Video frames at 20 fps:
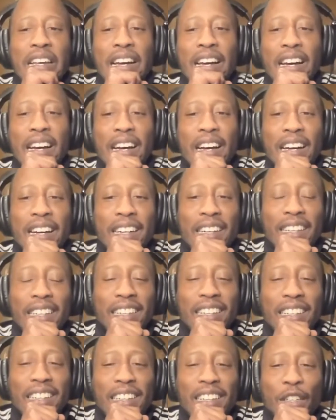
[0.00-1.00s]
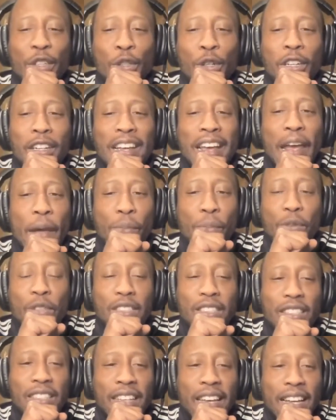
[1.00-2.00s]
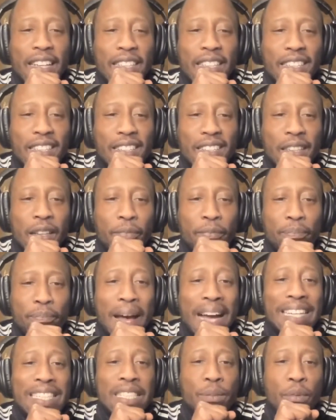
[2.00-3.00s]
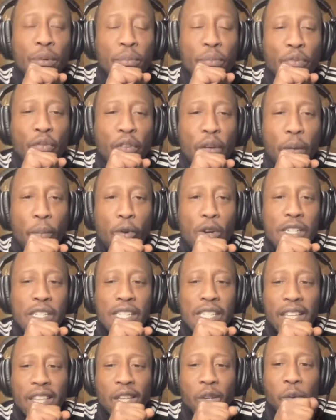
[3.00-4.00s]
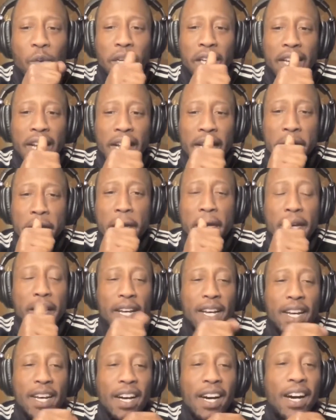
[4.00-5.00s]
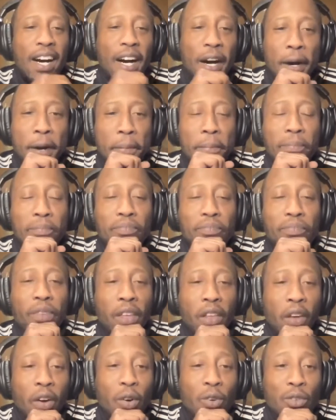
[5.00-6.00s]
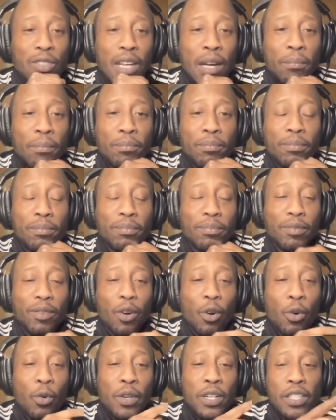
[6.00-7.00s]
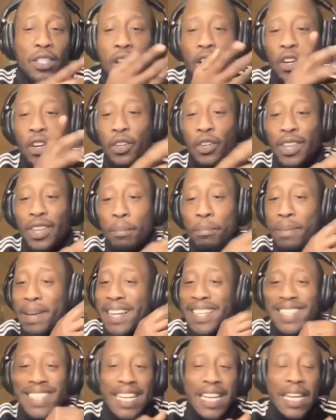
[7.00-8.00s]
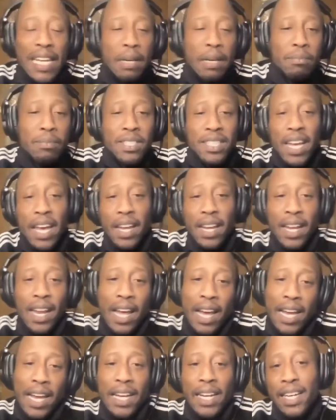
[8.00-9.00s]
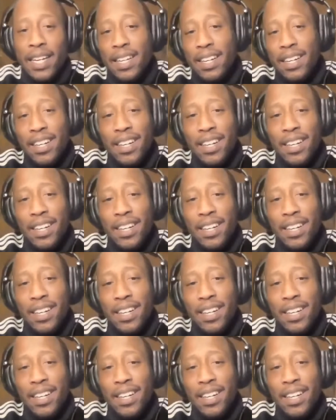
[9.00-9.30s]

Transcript: not able to get the maximum 3 points at the weekend. Some always argue that big teams get the